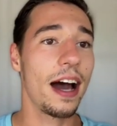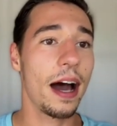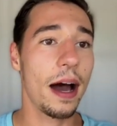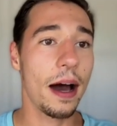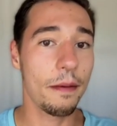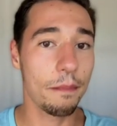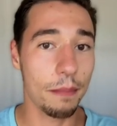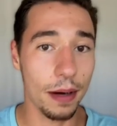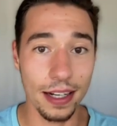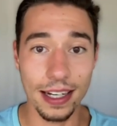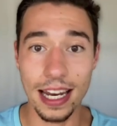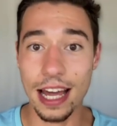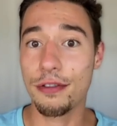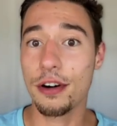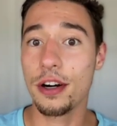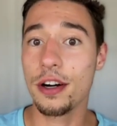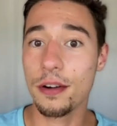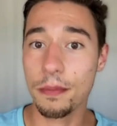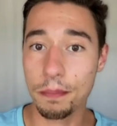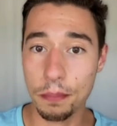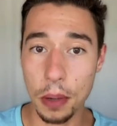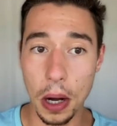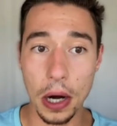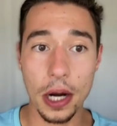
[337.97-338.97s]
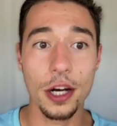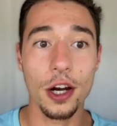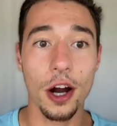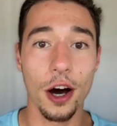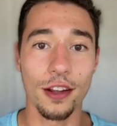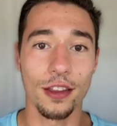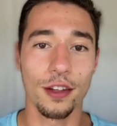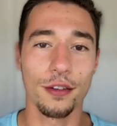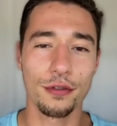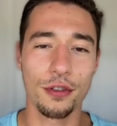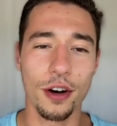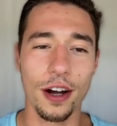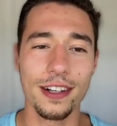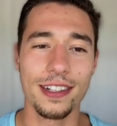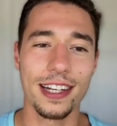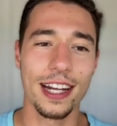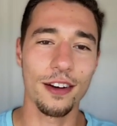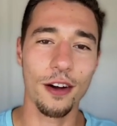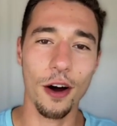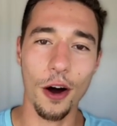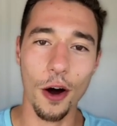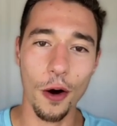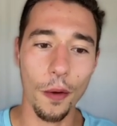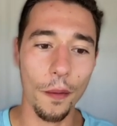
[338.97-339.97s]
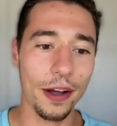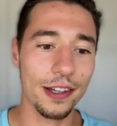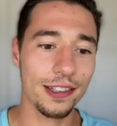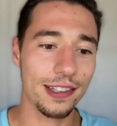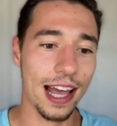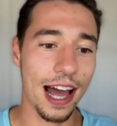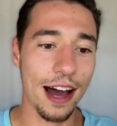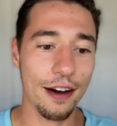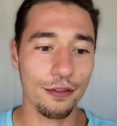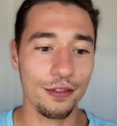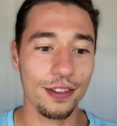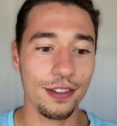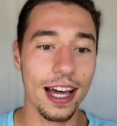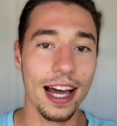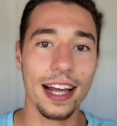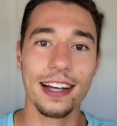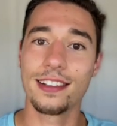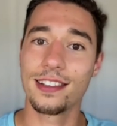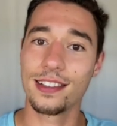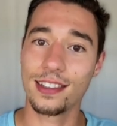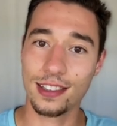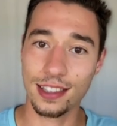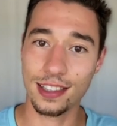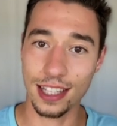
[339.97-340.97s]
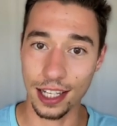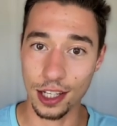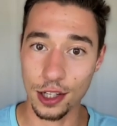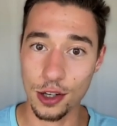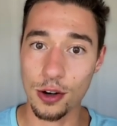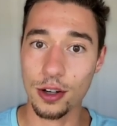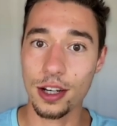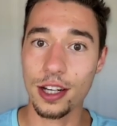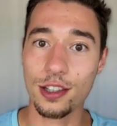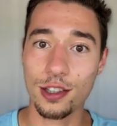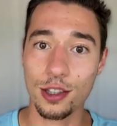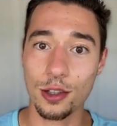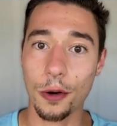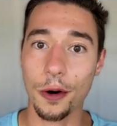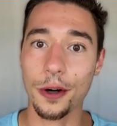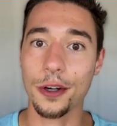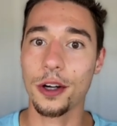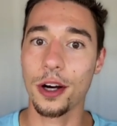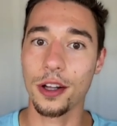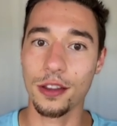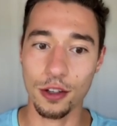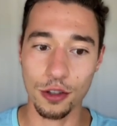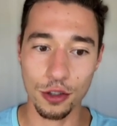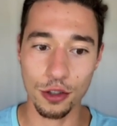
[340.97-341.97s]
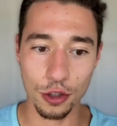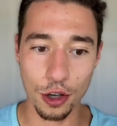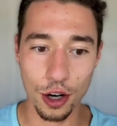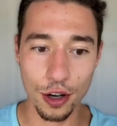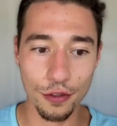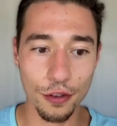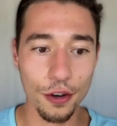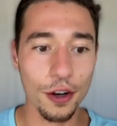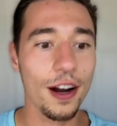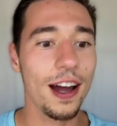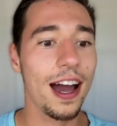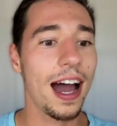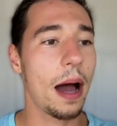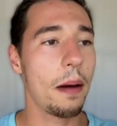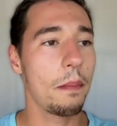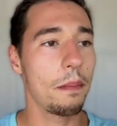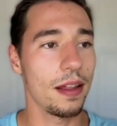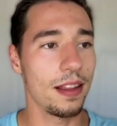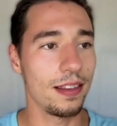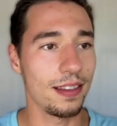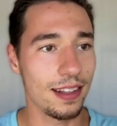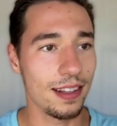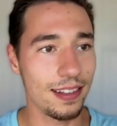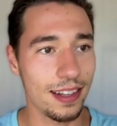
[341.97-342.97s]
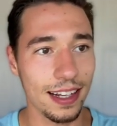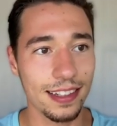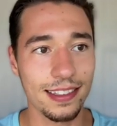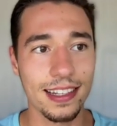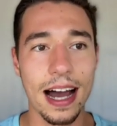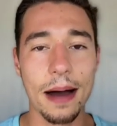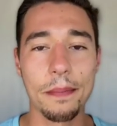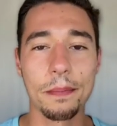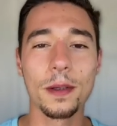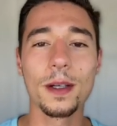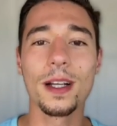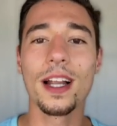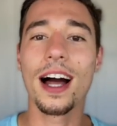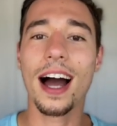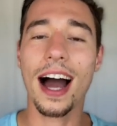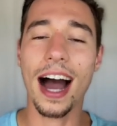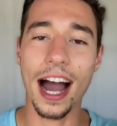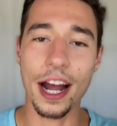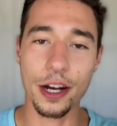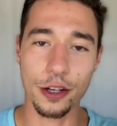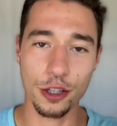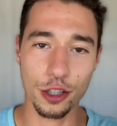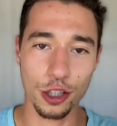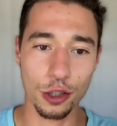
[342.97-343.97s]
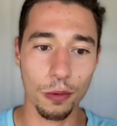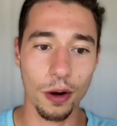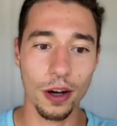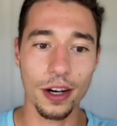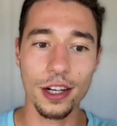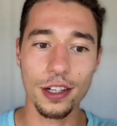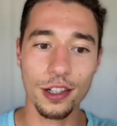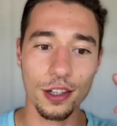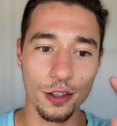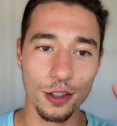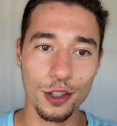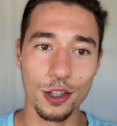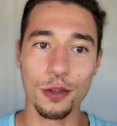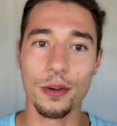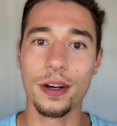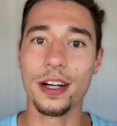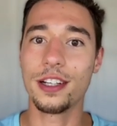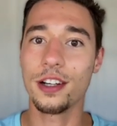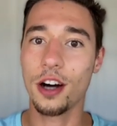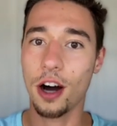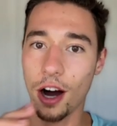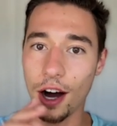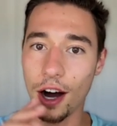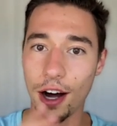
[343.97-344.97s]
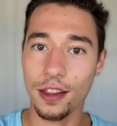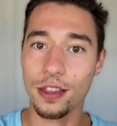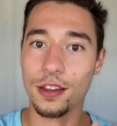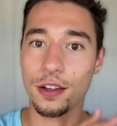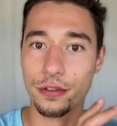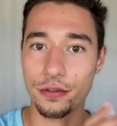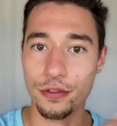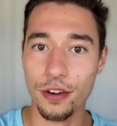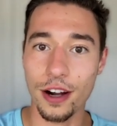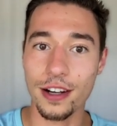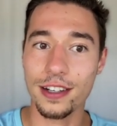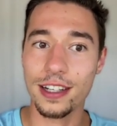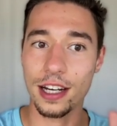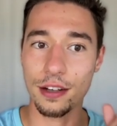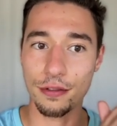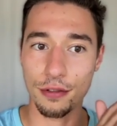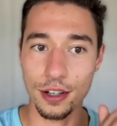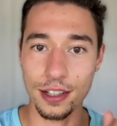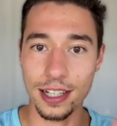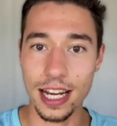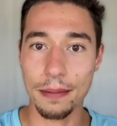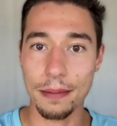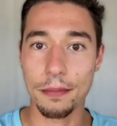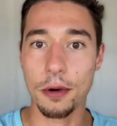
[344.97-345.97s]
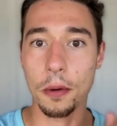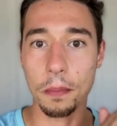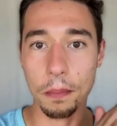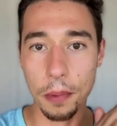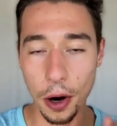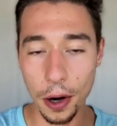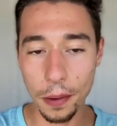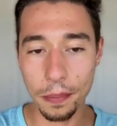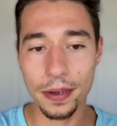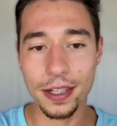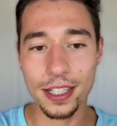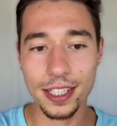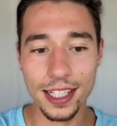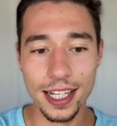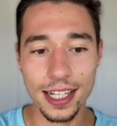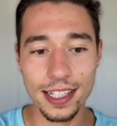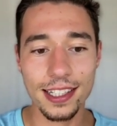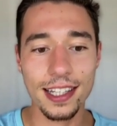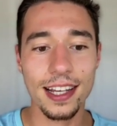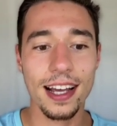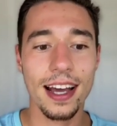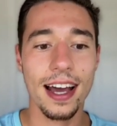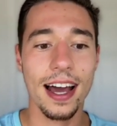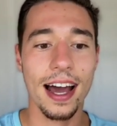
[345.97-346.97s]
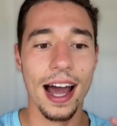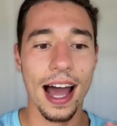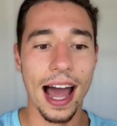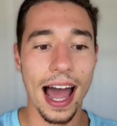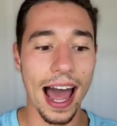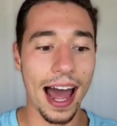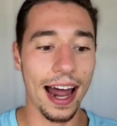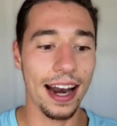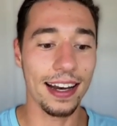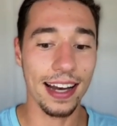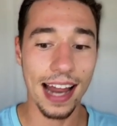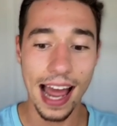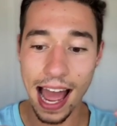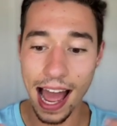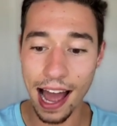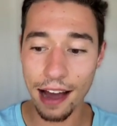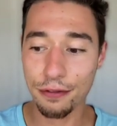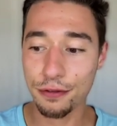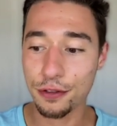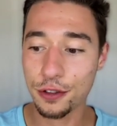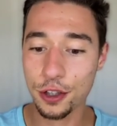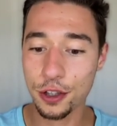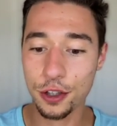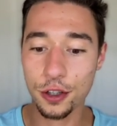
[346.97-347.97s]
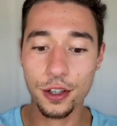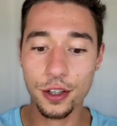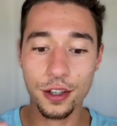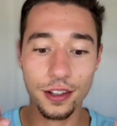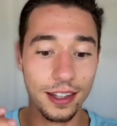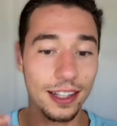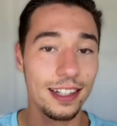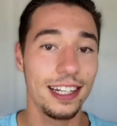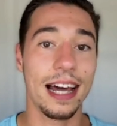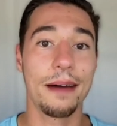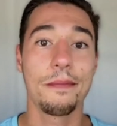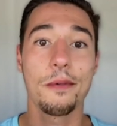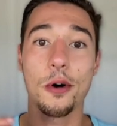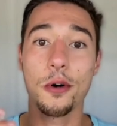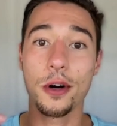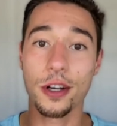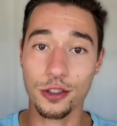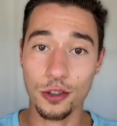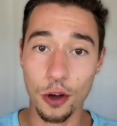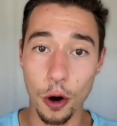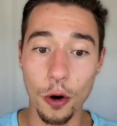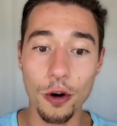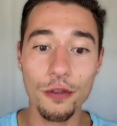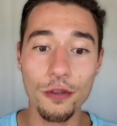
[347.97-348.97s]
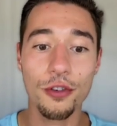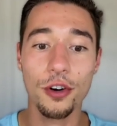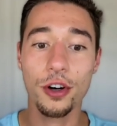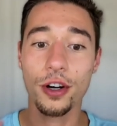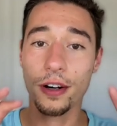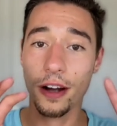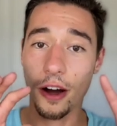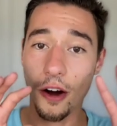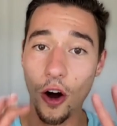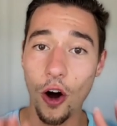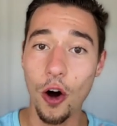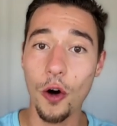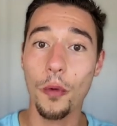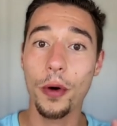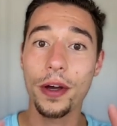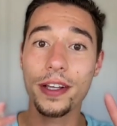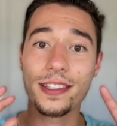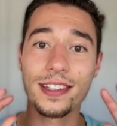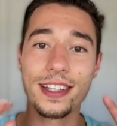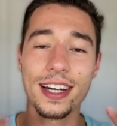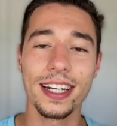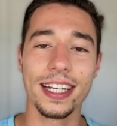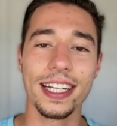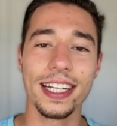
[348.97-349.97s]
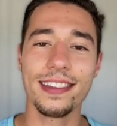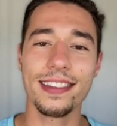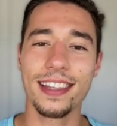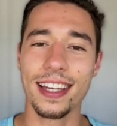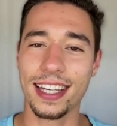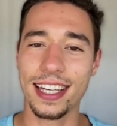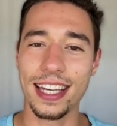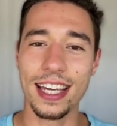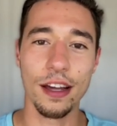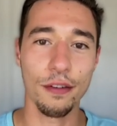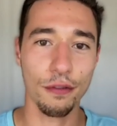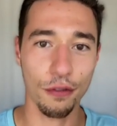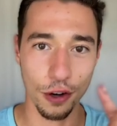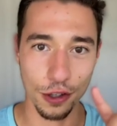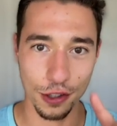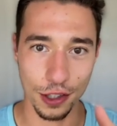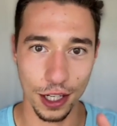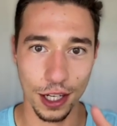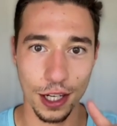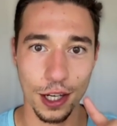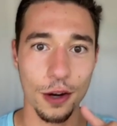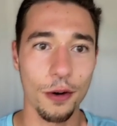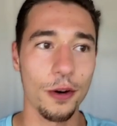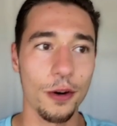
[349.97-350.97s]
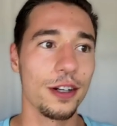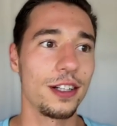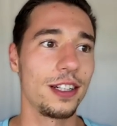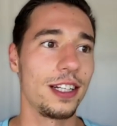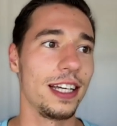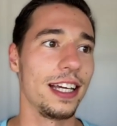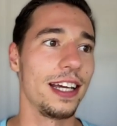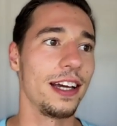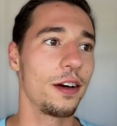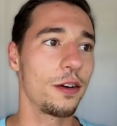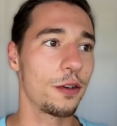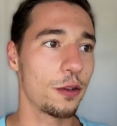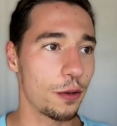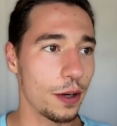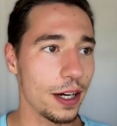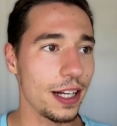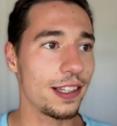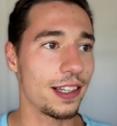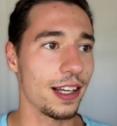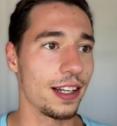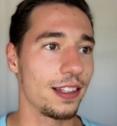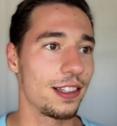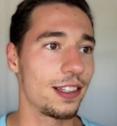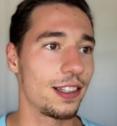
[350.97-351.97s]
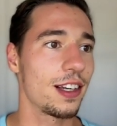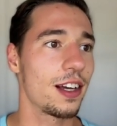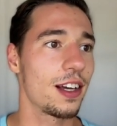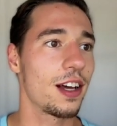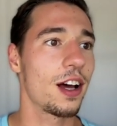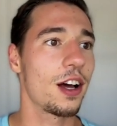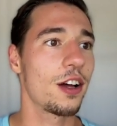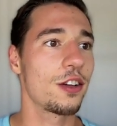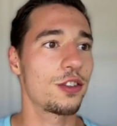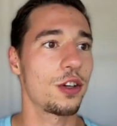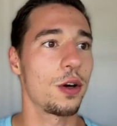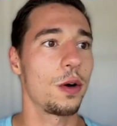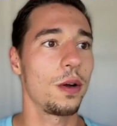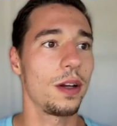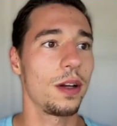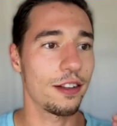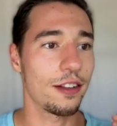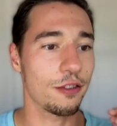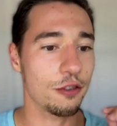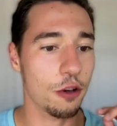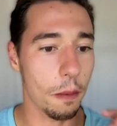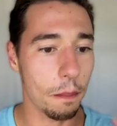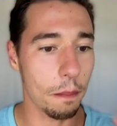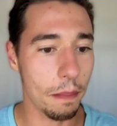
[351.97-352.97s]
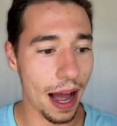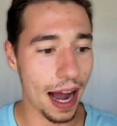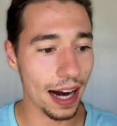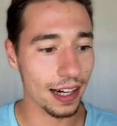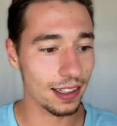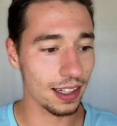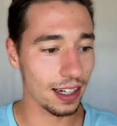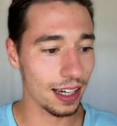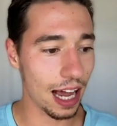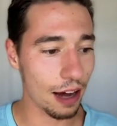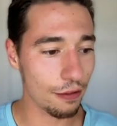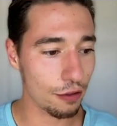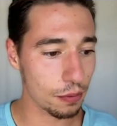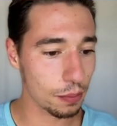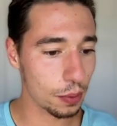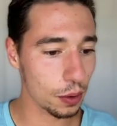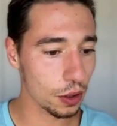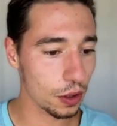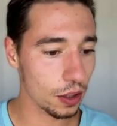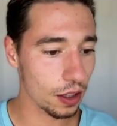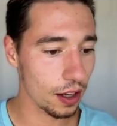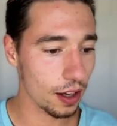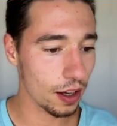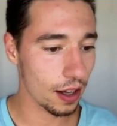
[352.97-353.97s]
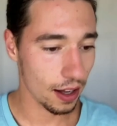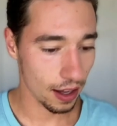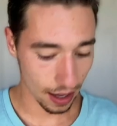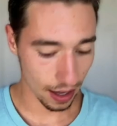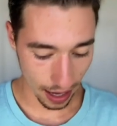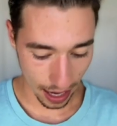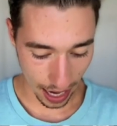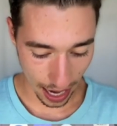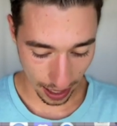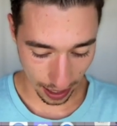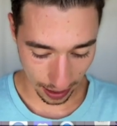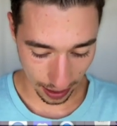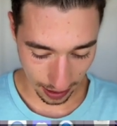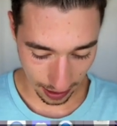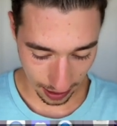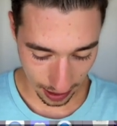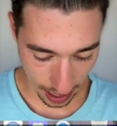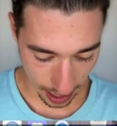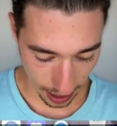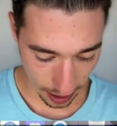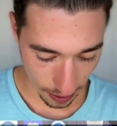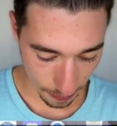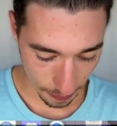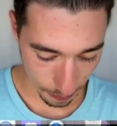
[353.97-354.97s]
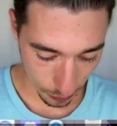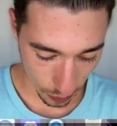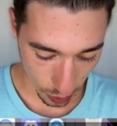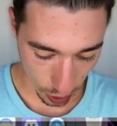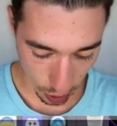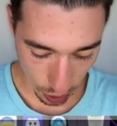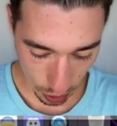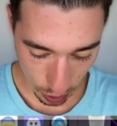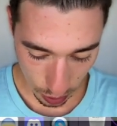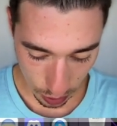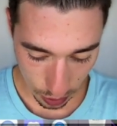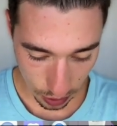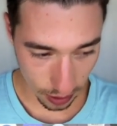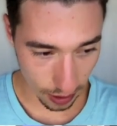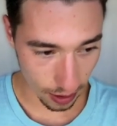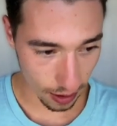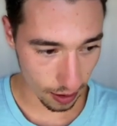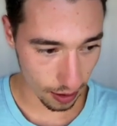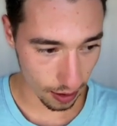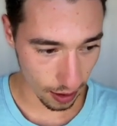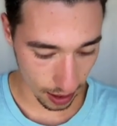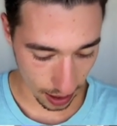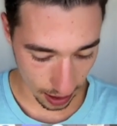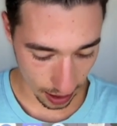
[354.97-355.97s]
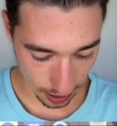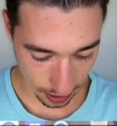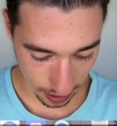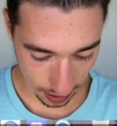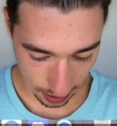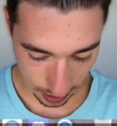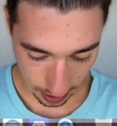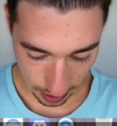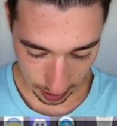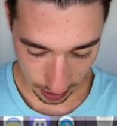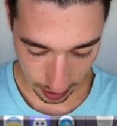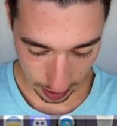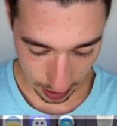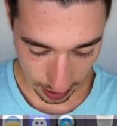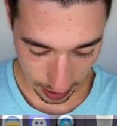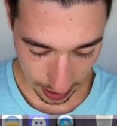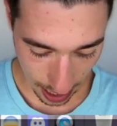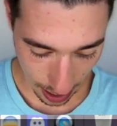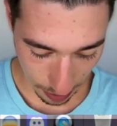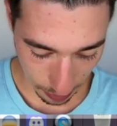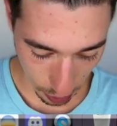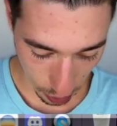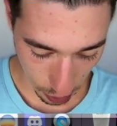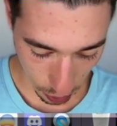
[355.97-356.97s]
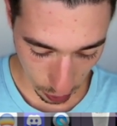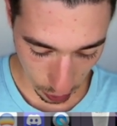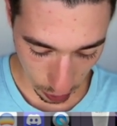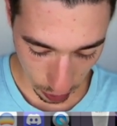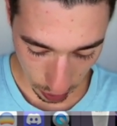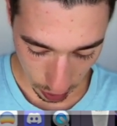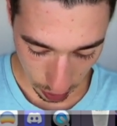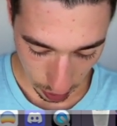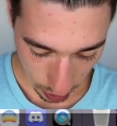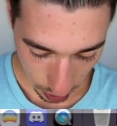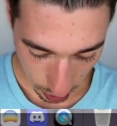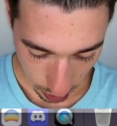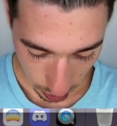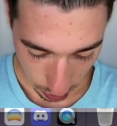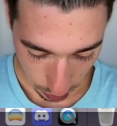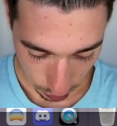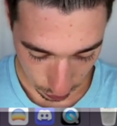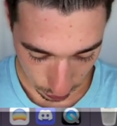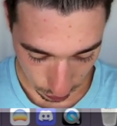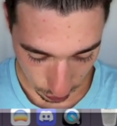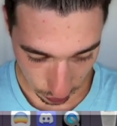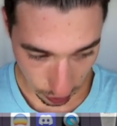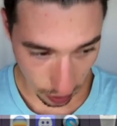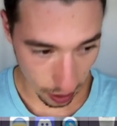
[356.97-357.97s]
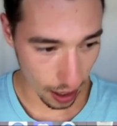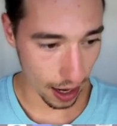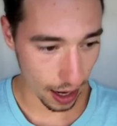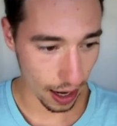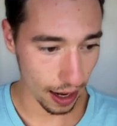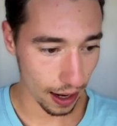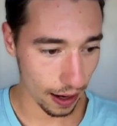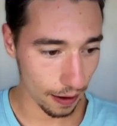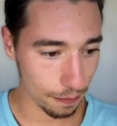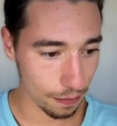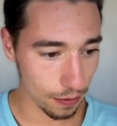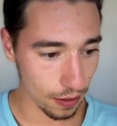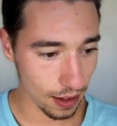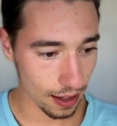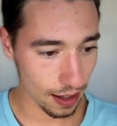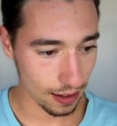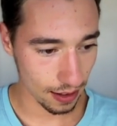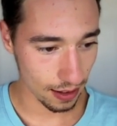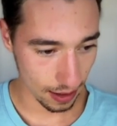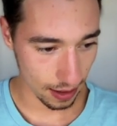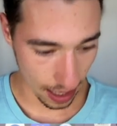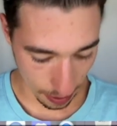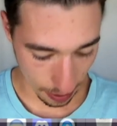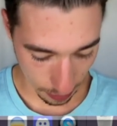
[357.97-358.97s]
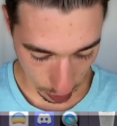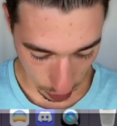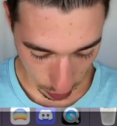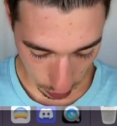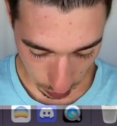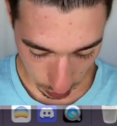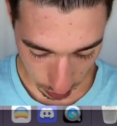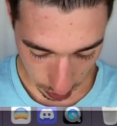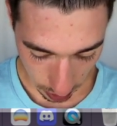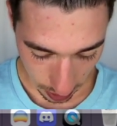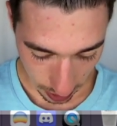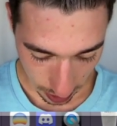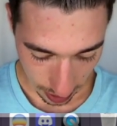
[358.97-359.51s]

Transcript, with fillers: but never put it on the front end. Always have that securely stored on the server. But in this example, I just wanted to do it on the front end for demo purposes. And after the demo is over, always delete the key for security reasons. So go back to Lovable and let's say use this demo for uh, this demo